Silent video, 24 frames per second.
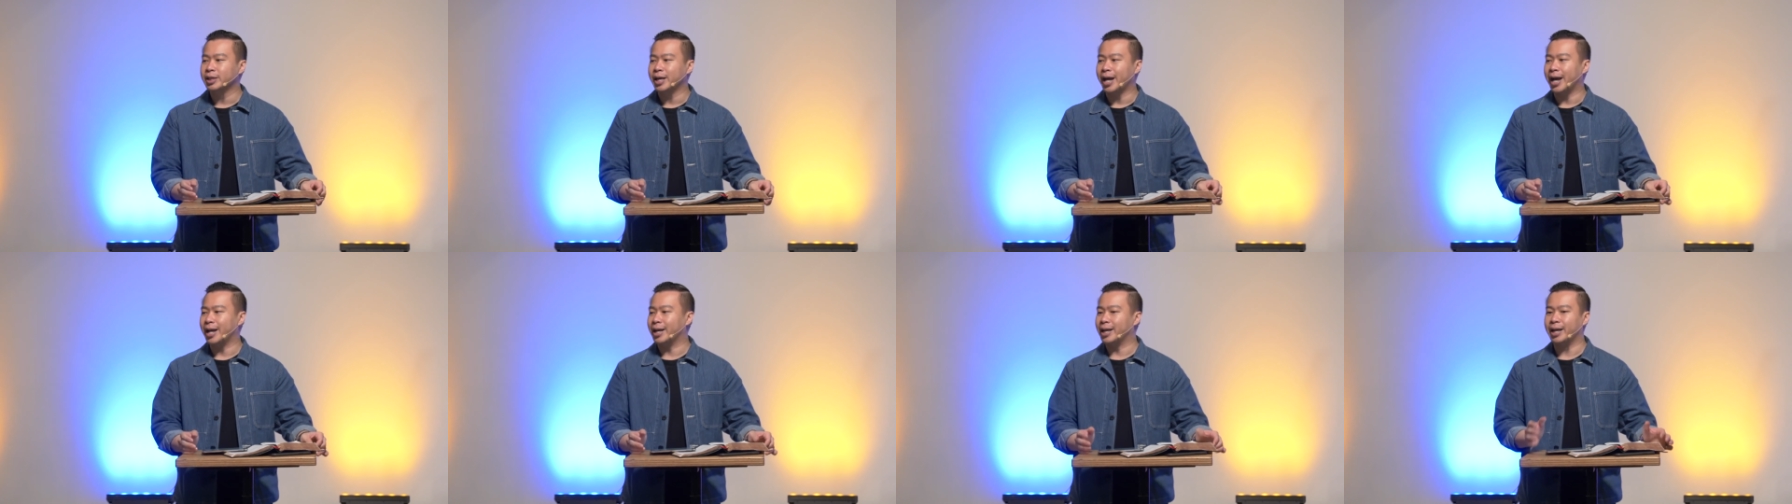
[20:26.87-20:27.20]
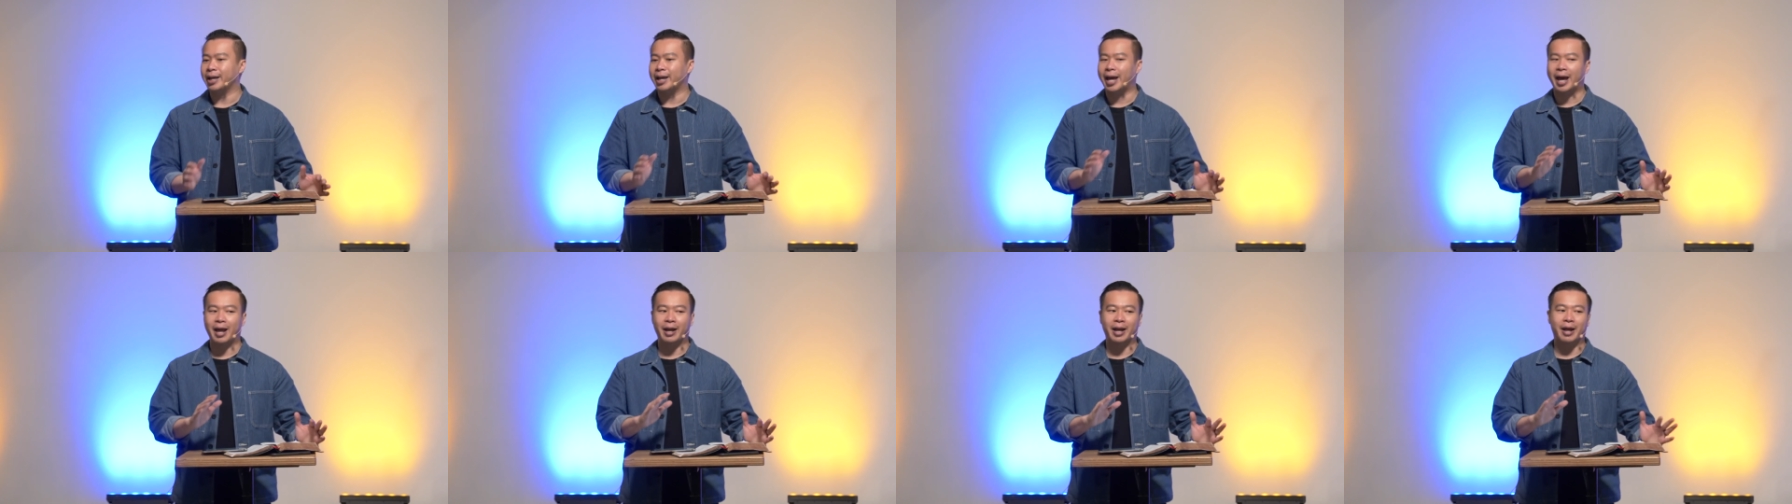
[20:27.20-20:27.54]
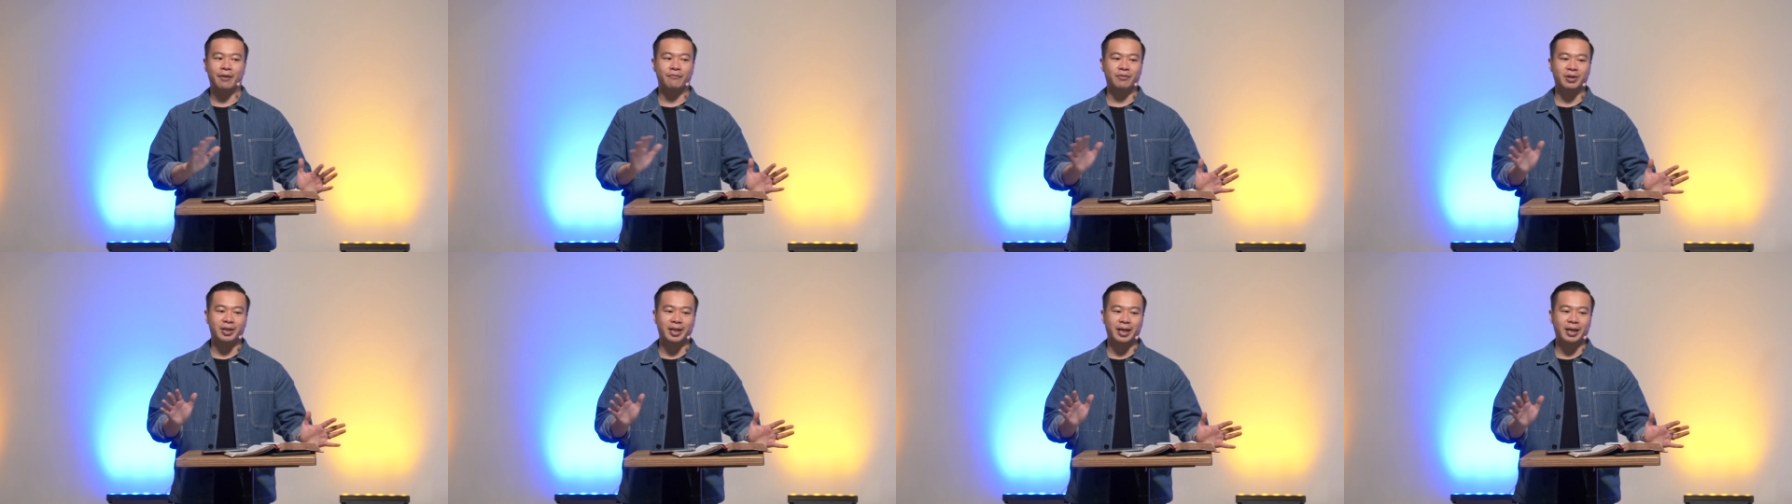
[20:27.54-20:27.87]
and, they, and
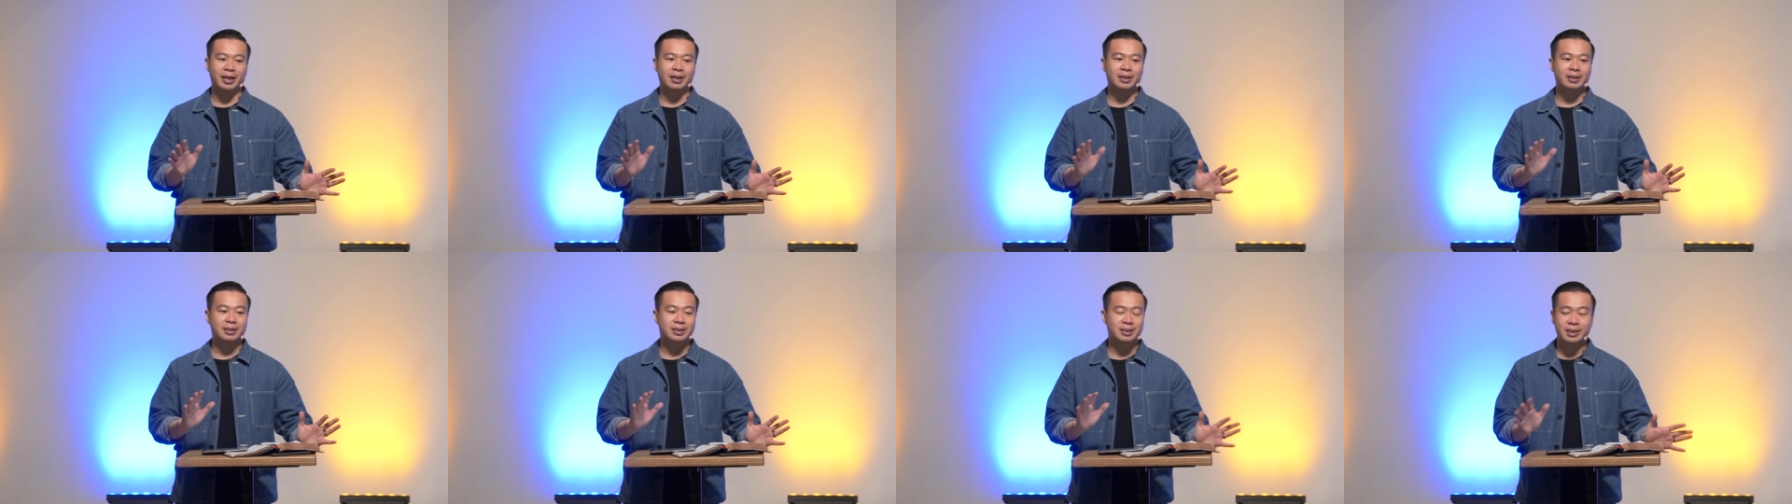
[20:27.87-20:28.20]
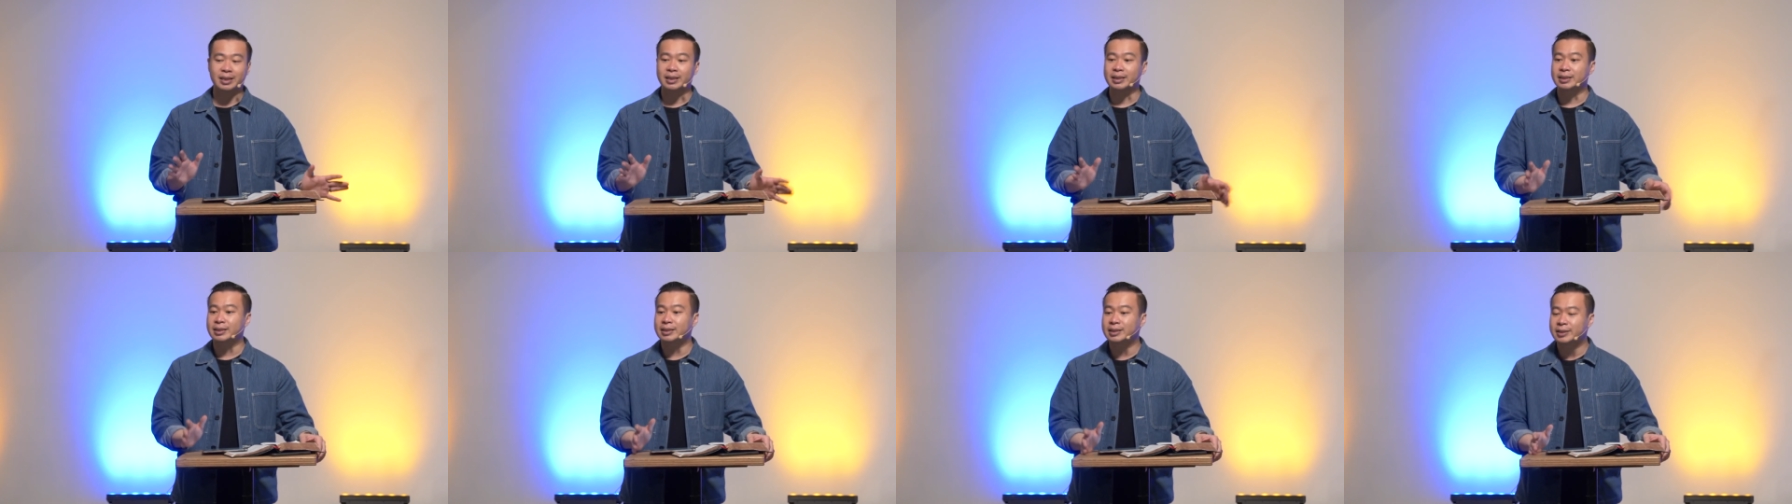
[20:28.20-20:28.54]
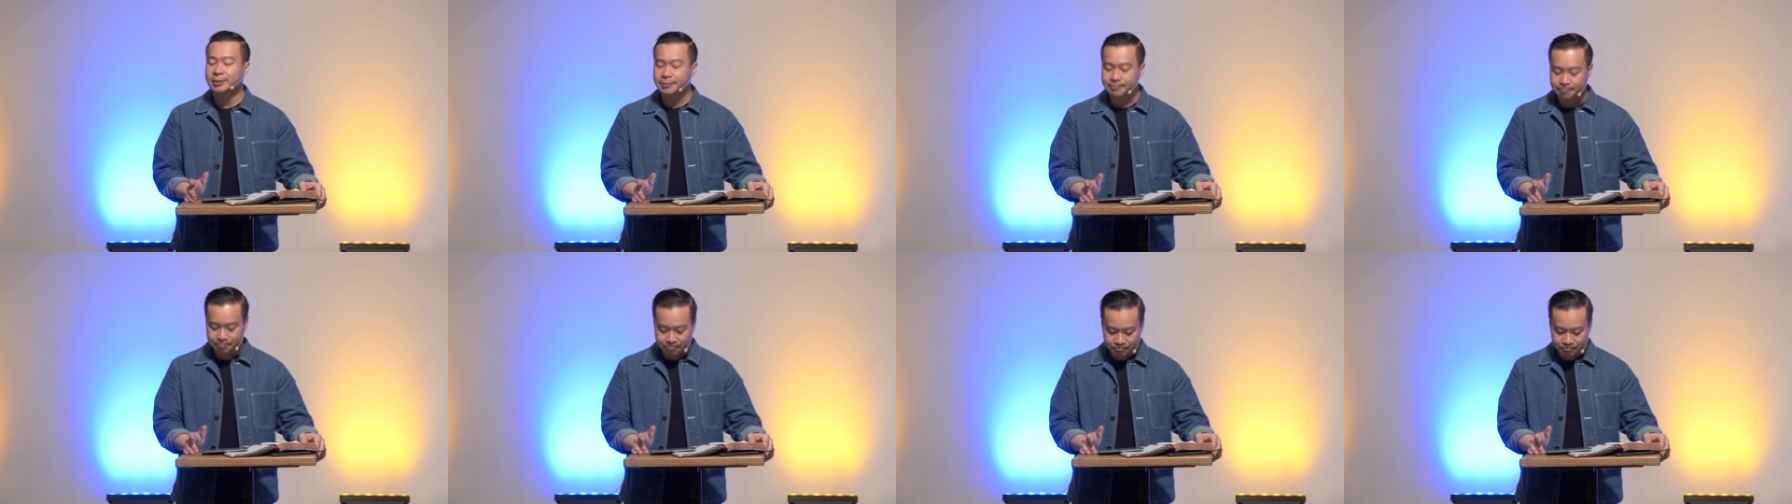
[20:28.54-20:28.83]
everything ceased.